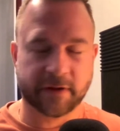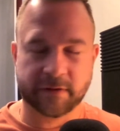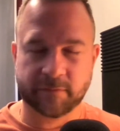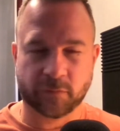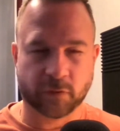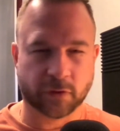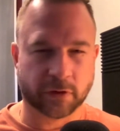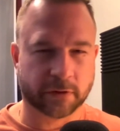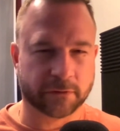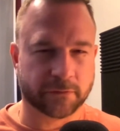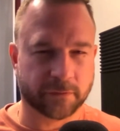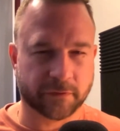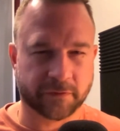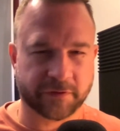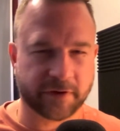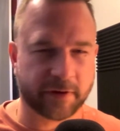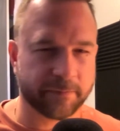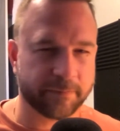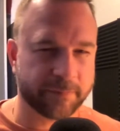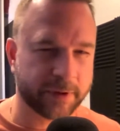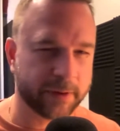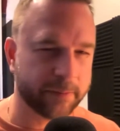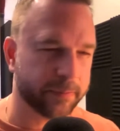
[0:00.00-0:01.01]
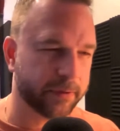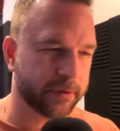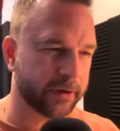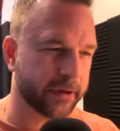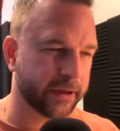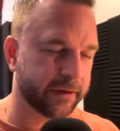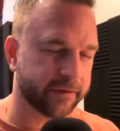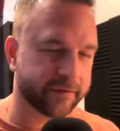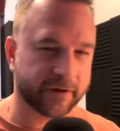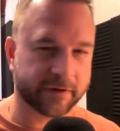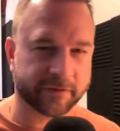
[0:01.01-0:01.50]
It works for some
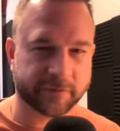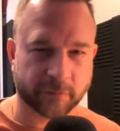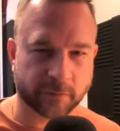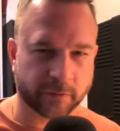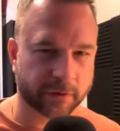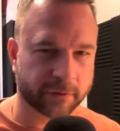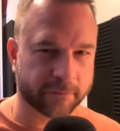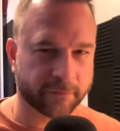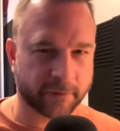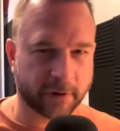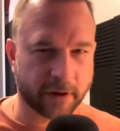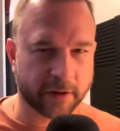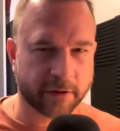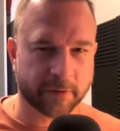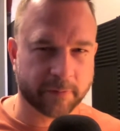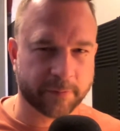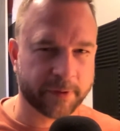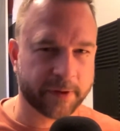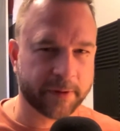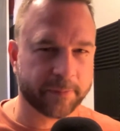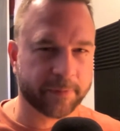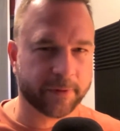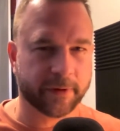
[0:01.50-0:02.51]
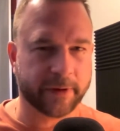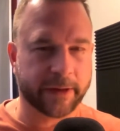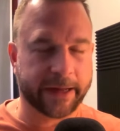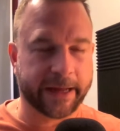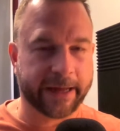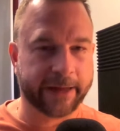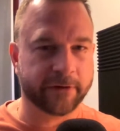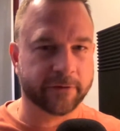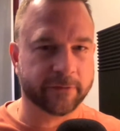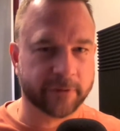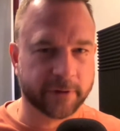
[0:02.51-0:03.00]
people. It doesn't work for other people.
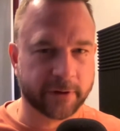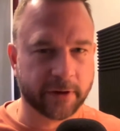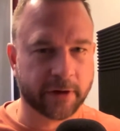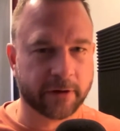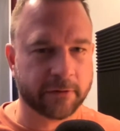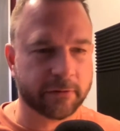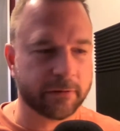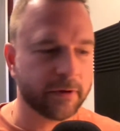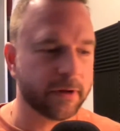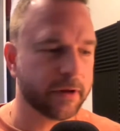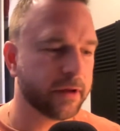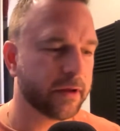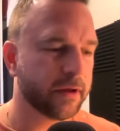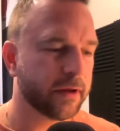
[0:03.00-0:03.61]
I don't know.